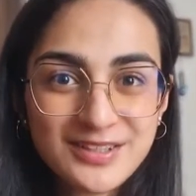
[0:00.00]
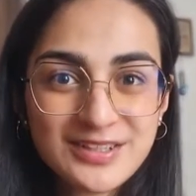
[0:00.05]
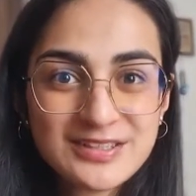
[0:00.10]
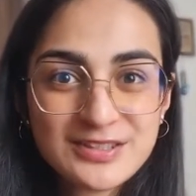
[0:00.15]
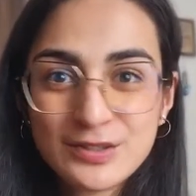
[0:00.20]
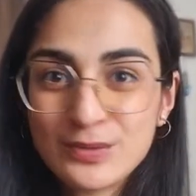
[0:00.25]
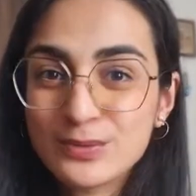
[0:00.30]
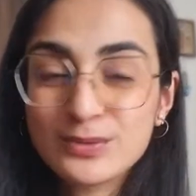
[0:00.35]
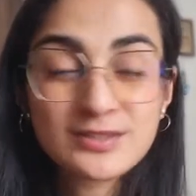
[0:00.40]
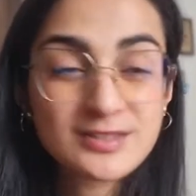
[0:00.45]

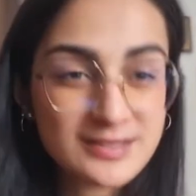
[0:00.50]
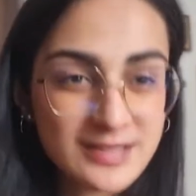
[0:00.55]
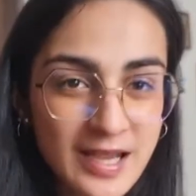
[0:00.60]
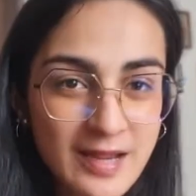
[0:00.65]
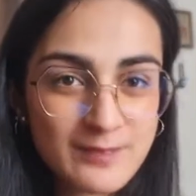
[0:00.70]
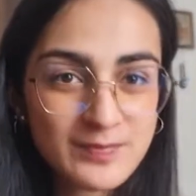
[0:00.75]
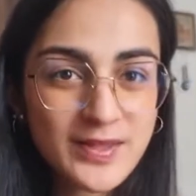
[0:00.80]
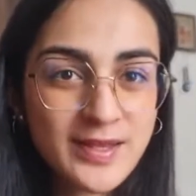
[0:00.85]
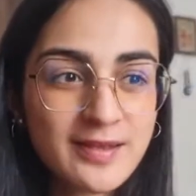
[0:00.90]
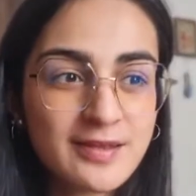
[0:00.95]
So
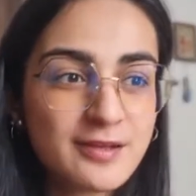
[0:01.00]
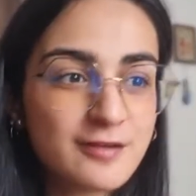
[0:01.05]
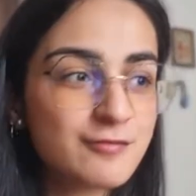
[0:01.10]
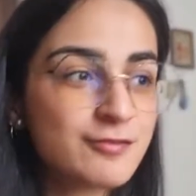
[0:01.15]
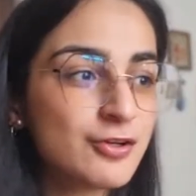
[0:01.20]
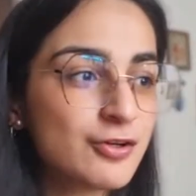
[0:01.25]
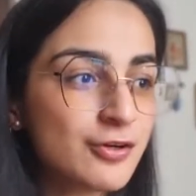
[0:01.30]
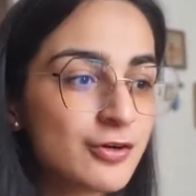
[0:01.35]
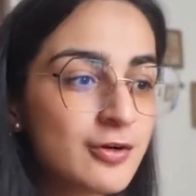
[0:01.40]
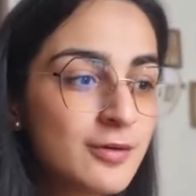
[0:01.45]
same thing, if
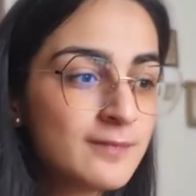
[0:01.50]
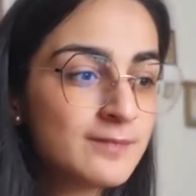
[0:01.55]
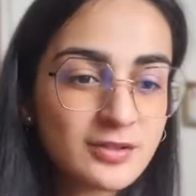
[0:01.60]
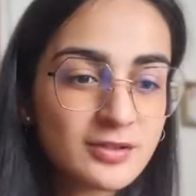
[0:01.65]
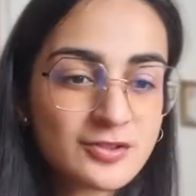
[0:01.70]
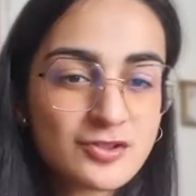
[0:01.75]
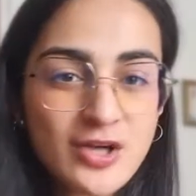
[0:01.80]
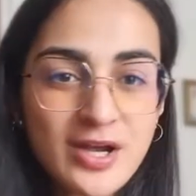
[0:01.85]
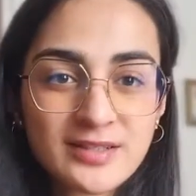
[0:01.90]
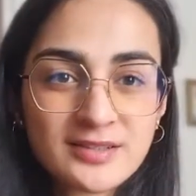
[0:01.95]
you're
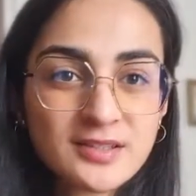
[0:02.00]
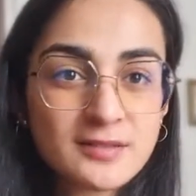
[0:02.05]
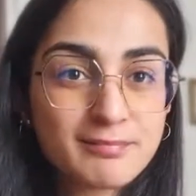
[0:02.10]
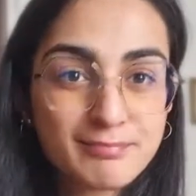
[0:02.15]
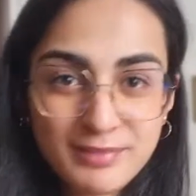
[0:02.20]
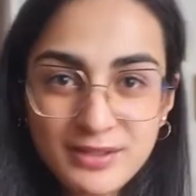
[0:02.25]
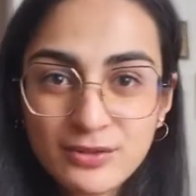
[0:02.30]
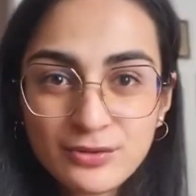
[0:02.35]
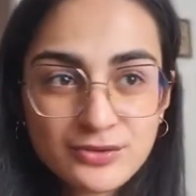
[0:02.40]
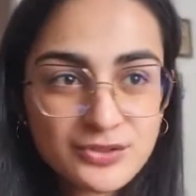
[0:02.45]
attracting
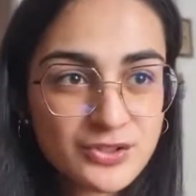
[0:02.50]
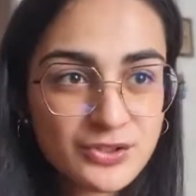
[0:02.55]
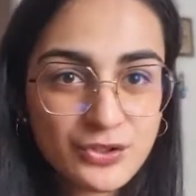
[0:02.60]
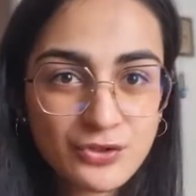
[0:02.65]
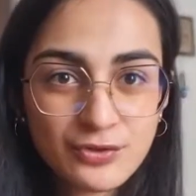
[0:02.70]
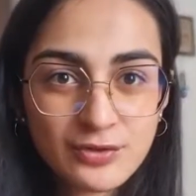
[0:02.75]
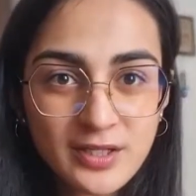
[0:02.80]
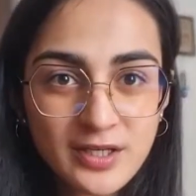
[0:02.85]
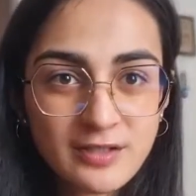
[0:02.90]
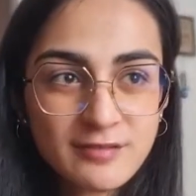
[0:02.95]
bills in
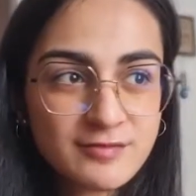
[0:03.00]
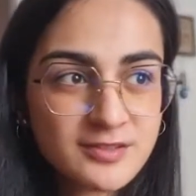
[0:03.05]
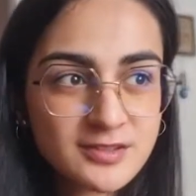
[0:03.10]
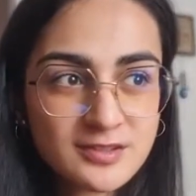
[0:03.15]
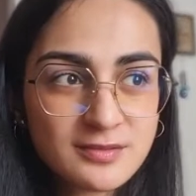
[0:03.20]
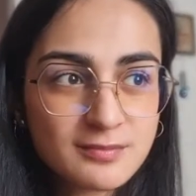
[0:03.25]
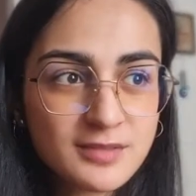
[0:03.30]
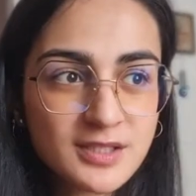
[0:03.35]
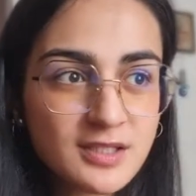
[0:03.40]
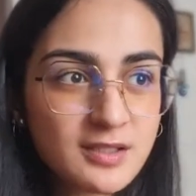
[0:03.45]
your life,
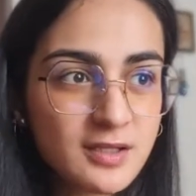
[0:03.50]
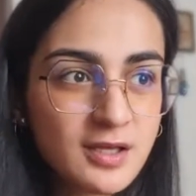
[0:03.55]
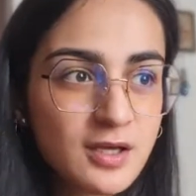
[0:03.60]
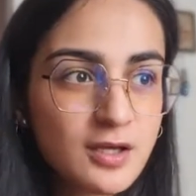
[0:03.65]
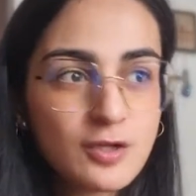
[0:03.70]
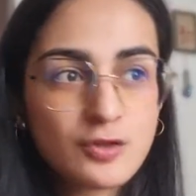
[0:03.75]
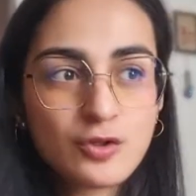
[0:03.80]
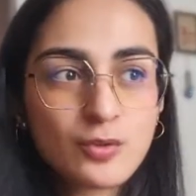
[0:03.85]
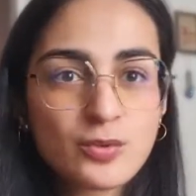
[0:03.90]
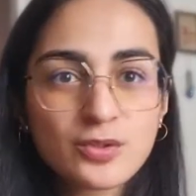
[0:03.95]
doesn't mean
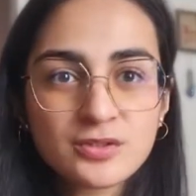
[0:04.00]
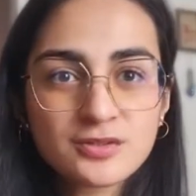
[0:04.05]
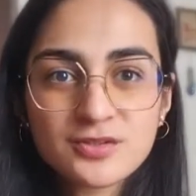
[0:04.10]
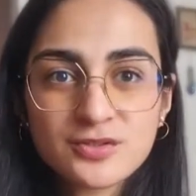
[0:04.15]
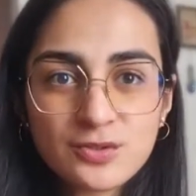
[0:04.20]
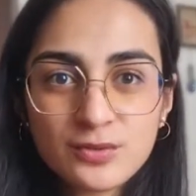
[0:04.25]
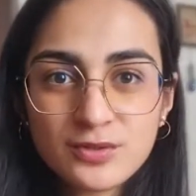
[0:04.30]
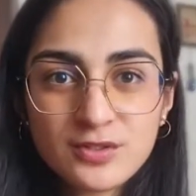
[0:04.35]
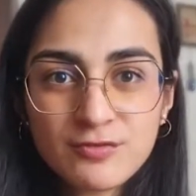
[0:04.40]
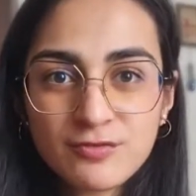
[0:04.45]
the world is
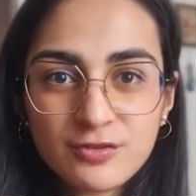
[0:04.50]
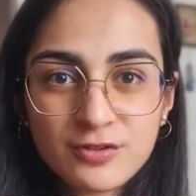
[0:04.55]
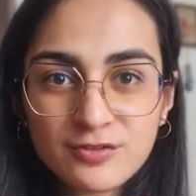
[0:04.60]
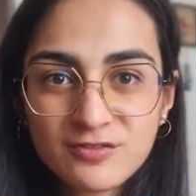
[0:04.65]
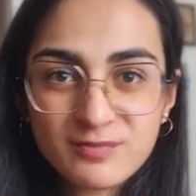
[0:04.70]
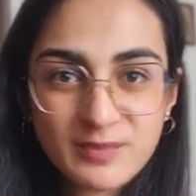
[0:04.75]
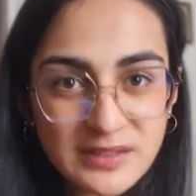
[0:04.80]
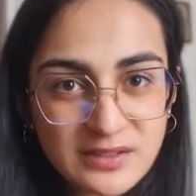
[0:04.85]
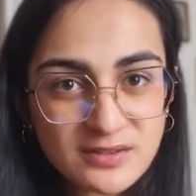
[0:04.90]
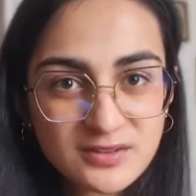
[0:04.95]
only full of
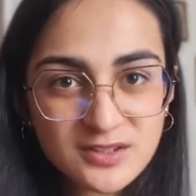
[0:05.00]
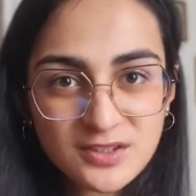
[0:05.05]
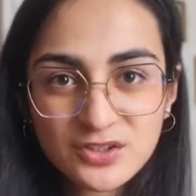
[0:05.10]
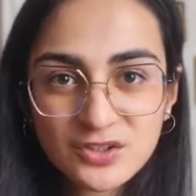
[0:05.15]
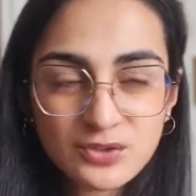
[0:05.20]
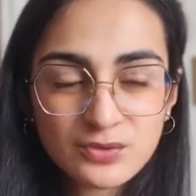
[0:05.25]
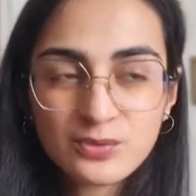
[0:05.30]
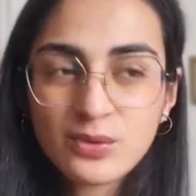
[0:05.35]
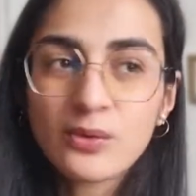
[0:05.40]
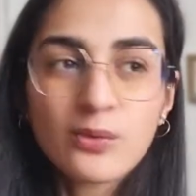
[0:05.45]
bills and
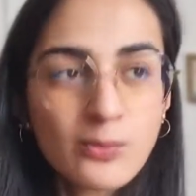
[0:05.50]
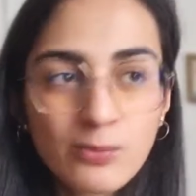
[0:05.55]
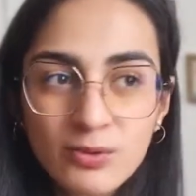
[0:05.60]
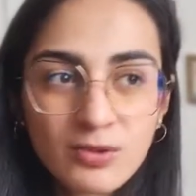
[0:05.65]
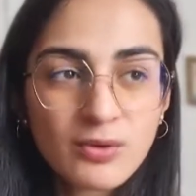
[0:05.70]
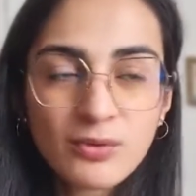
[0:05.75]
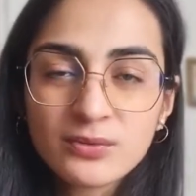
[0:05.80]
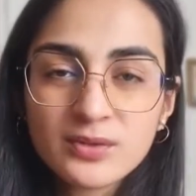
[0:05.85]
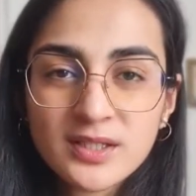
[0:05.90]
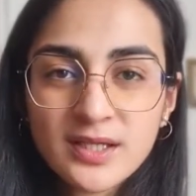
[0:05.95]
you will
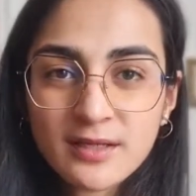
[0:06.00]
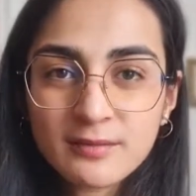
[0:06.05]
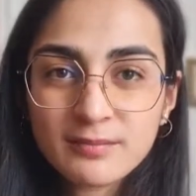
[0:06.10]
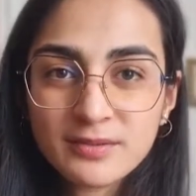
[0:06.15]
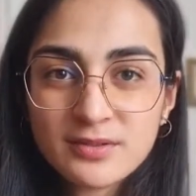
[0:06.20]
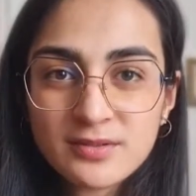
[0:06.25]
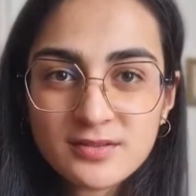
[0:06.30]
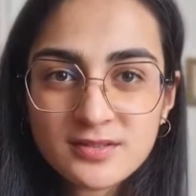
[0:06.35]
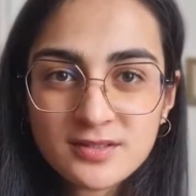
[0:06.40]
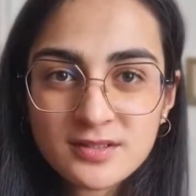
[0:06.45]
only get
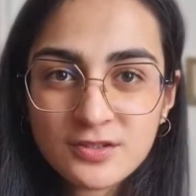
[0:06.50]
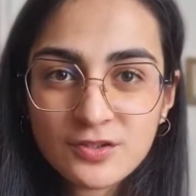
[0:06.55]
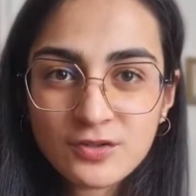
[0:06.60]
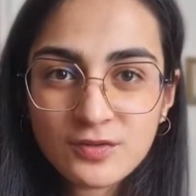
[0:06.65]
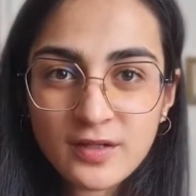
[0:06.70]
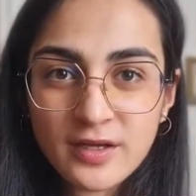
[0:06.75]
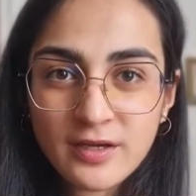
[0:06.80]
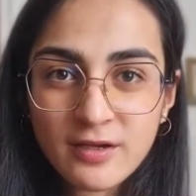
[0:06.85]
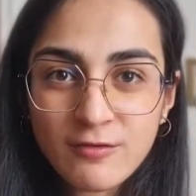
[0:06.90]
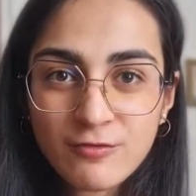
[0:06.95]
bills in your
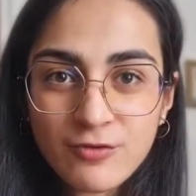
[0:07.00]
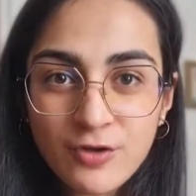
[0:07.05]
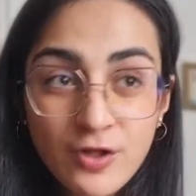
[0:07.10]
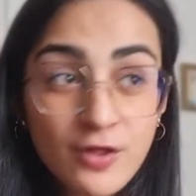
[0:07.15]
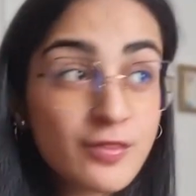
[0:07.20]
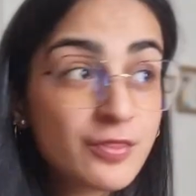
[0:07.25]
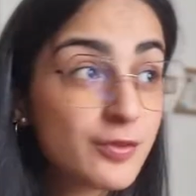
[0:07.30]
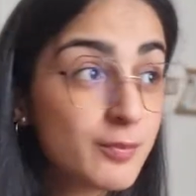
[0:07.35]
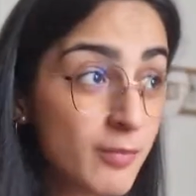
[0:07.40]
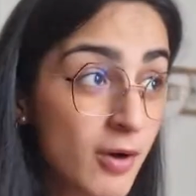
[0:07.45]
life.
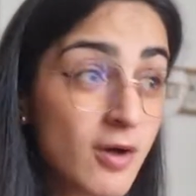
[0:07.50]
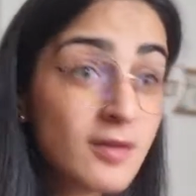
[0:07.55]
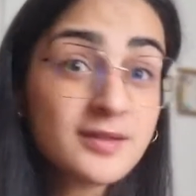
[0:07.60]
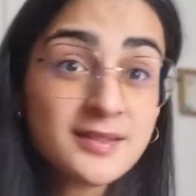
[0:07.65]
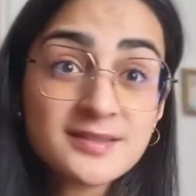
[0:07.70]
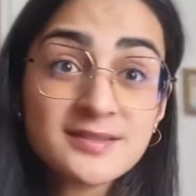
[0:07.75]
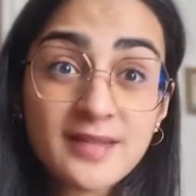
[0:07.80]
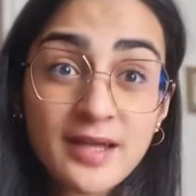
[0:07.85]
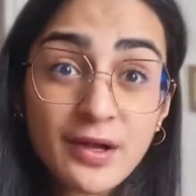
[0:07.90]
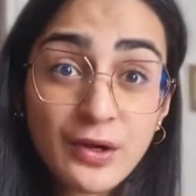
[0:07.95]
The mall
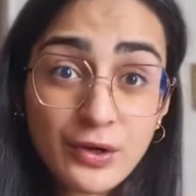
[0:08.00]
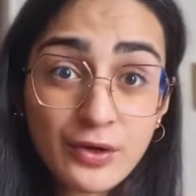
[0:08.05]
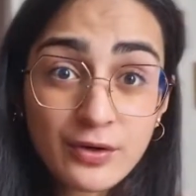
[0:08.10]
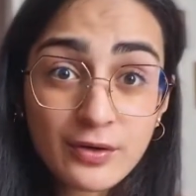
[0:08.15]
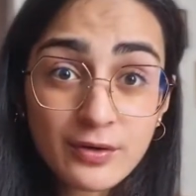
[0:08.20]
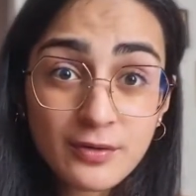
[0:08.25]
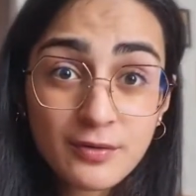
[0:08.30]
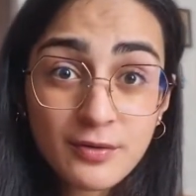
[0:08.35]
is there.